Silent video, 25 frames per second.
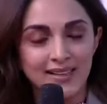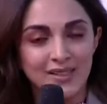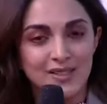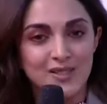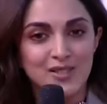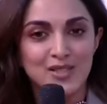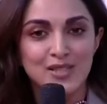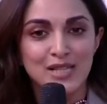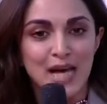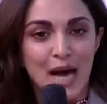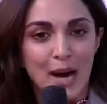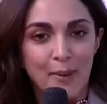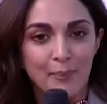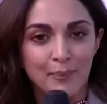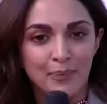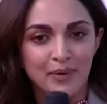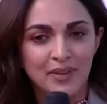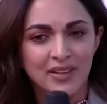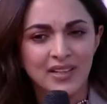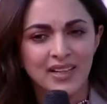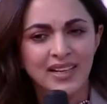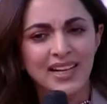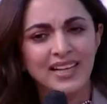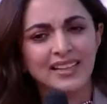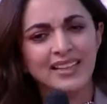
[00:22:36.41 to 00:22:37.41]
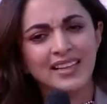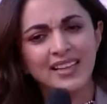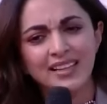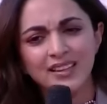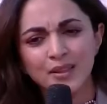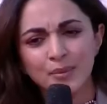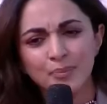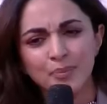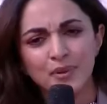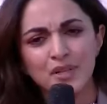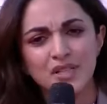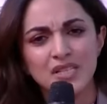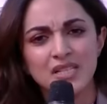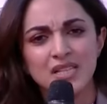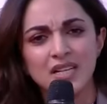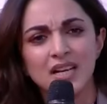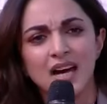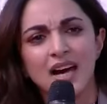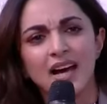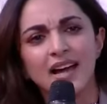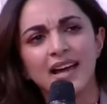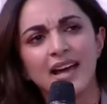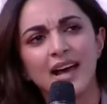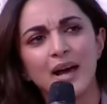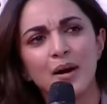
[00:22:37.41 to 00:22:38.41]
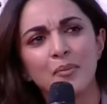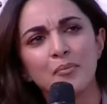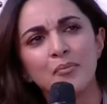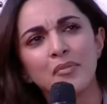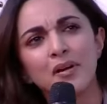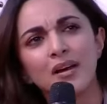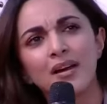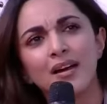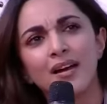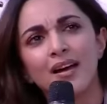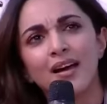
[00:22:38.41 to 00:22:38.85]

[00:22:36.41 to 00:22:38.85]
It just happened. And I think the person I am,